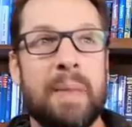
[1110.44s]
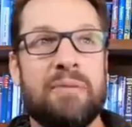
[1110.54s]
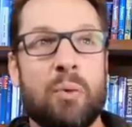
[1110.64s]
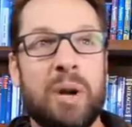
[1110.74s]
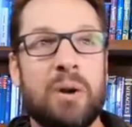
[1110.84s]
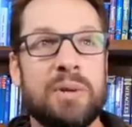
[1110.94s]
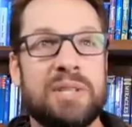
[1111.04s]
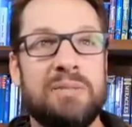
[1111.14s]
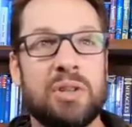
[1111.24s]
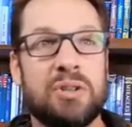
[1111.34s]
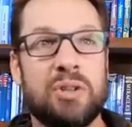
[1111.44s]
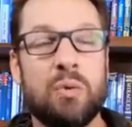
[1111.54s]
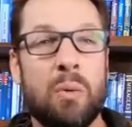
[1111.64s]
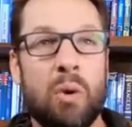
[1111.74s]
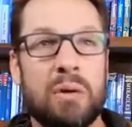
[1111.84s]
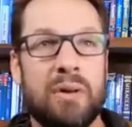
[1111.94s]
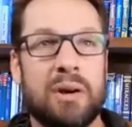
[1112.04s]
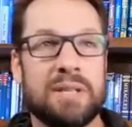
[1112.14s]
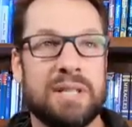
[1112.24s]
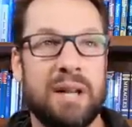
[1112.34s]
For we are receiving the due reward of our,
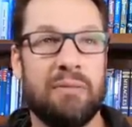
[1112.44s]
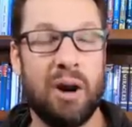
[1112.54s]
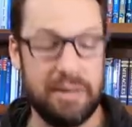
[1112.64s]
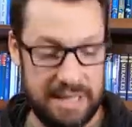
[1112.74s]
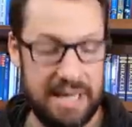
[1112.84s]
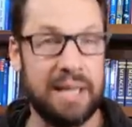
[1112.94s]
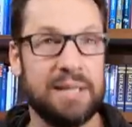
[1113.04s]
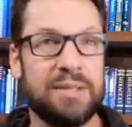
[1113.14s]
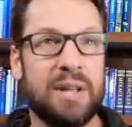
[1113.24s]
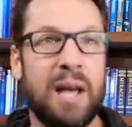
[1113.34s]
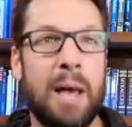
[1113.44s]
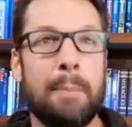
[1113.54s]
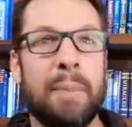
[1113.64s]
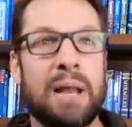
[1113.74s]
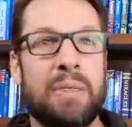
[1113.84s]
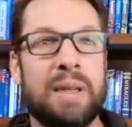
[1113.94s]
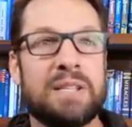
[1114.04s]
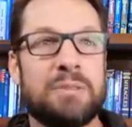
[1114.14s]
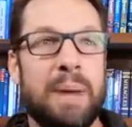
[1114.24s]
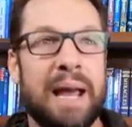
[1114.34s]
of our deeds, but
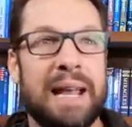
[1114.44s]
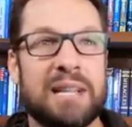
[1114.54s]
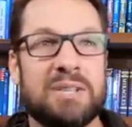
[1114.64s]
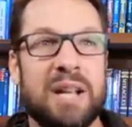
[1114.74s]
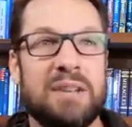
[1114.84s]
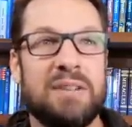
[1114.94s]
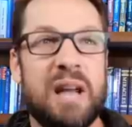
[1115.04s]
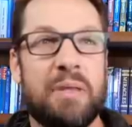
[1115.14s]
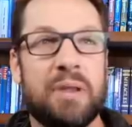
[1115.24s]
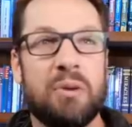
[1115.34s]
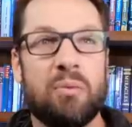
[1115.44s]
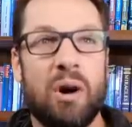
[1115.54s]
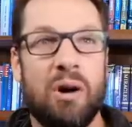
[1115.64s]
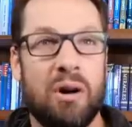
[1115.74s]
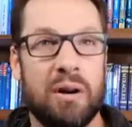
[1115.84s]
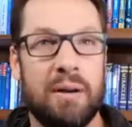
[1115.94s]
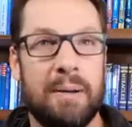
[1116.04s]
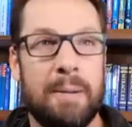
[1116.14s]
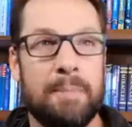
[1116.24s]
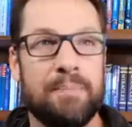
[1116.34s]
this man has done nothing wrong.
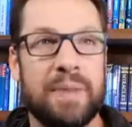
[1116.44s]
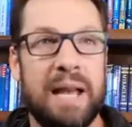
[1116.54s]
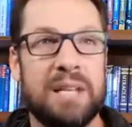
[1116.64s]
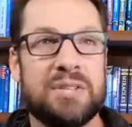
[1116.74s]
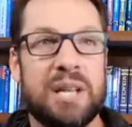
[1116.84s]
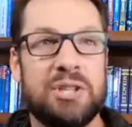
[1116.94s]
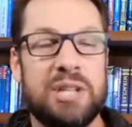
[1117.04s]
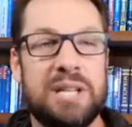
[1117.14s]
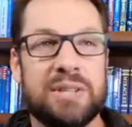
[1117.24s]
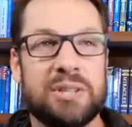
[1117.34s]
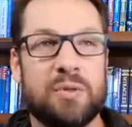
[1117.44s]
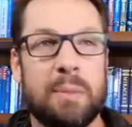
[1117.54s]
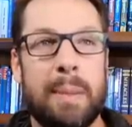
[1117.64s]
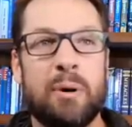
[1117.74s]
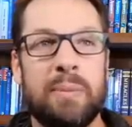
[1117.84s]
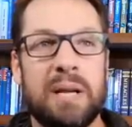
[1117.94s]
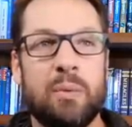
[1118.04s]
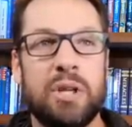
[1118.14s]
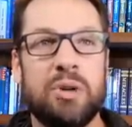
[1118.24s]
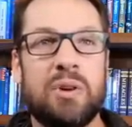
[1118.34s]
And he said, Jesus, remember me
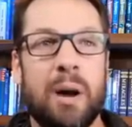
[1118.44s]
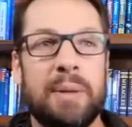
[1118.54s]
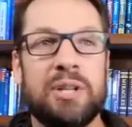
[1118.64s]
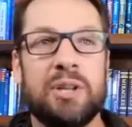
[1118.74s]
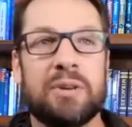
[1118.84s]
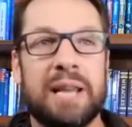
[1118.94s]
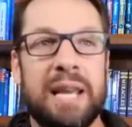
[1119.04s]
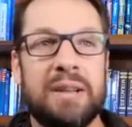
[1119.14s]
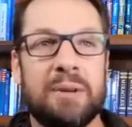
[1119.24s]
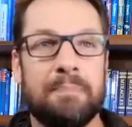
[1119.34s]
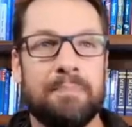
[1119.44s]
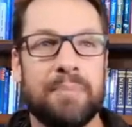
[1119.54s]
when you come into your kingdom.